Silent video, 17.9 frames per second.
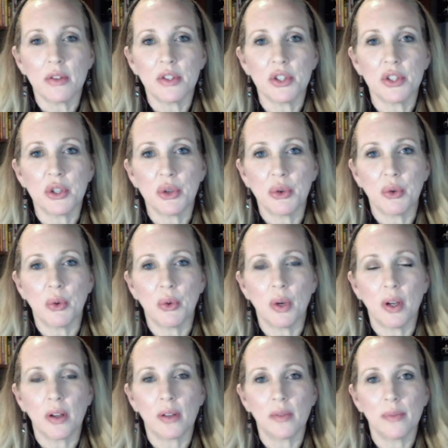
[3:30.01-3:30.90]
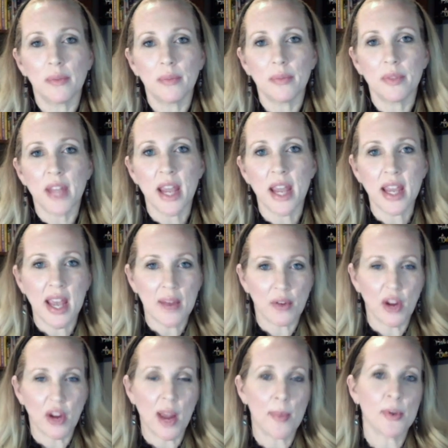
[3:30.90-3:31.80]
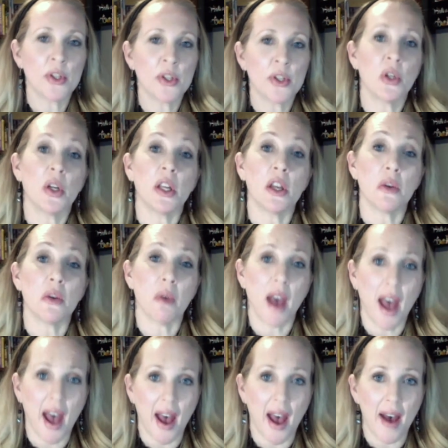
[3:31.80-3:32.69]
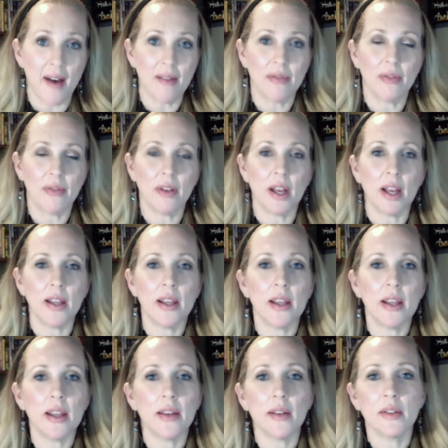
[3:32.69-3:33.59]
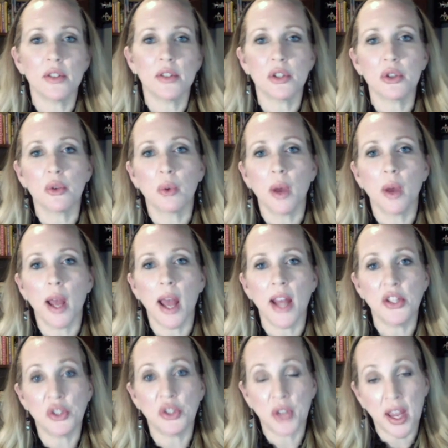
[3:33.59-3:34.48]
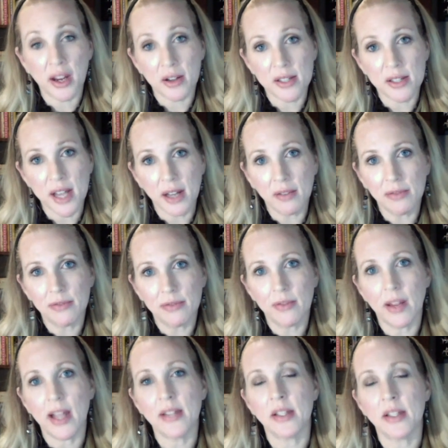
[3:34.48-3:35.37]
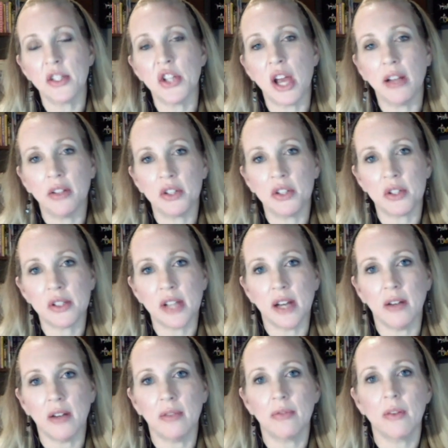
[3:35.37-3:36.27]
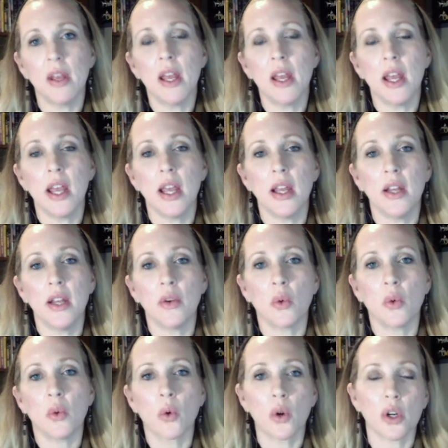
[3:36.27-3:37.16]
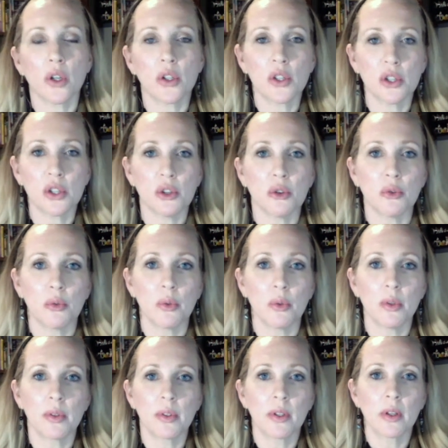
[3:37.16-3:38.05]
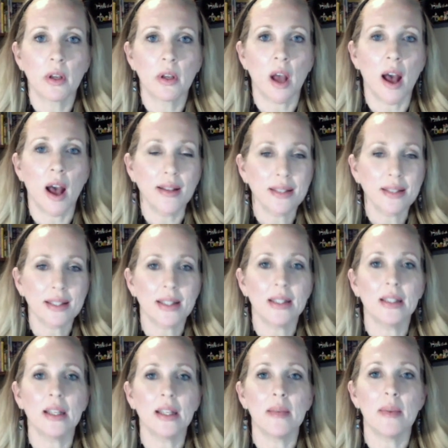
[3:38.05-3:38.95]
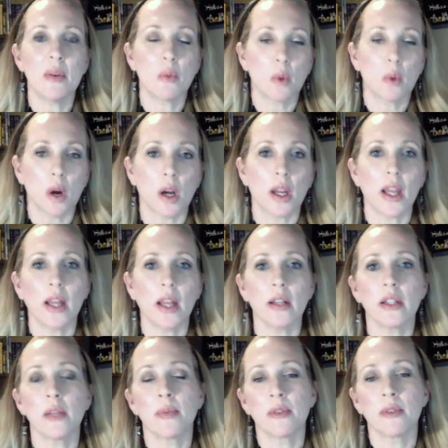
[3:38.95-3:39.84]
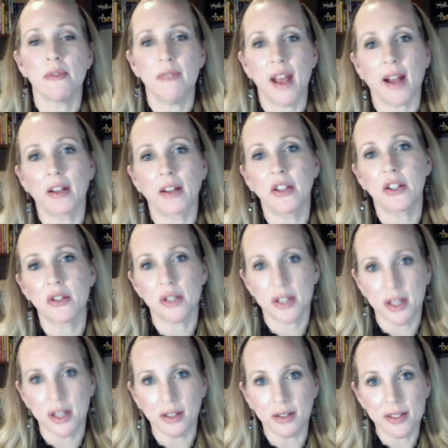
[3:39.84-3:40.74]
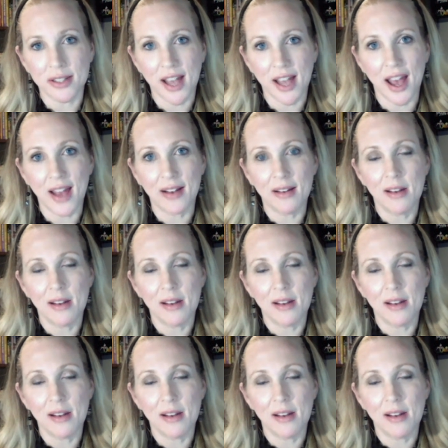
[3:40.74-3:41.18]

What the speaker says: to take every opportunity you have to educate yourself and to challenge yourself in order to constantly be working to perfect your skill set.